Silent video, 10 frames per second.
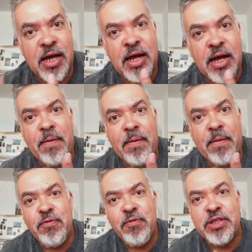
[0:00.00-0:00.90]
every
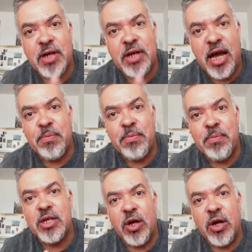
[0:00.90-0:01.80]
time I got
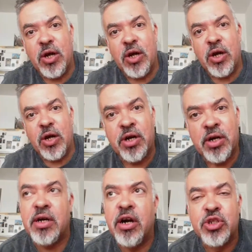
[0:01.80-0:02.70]
into a, a
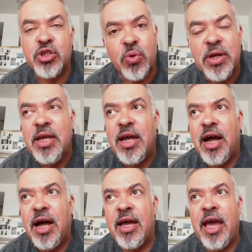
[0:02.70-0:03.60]
hurdle, I
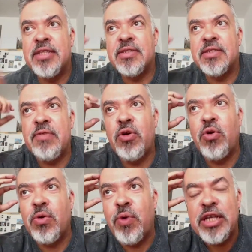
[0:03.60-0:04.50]
had several
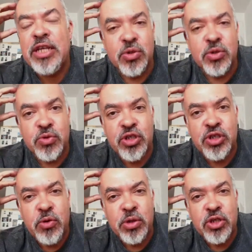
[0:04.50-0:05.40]
questions which I
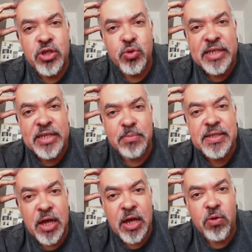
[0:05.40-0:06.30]
wanted to ask
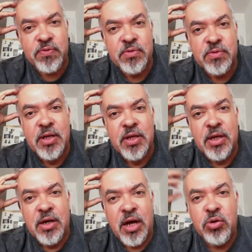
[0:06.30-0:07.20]
myself. How
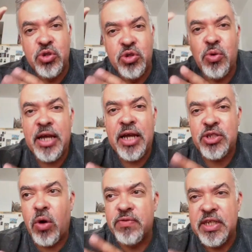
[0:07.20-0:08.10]
do I solve
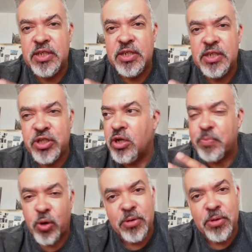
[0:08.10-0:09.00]
this particular
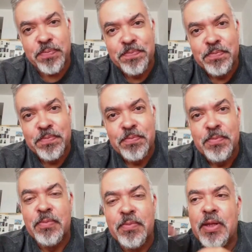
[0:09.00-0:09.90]
problem?
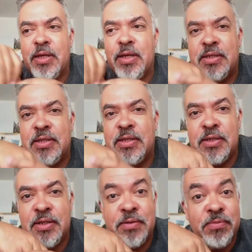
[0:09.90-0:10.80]
It's uh,
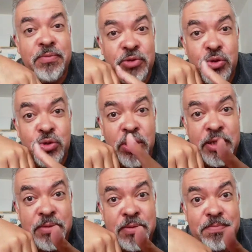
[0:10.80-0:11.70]
usually
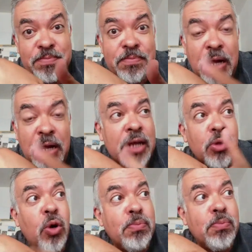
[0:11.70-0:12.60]
I don't know.
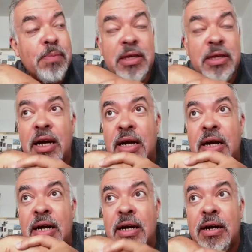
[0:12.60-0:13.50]
Maybe uh,
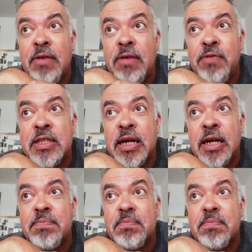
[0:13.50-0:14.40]
I think that
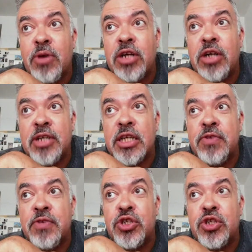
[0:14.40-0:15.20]
hard science fiction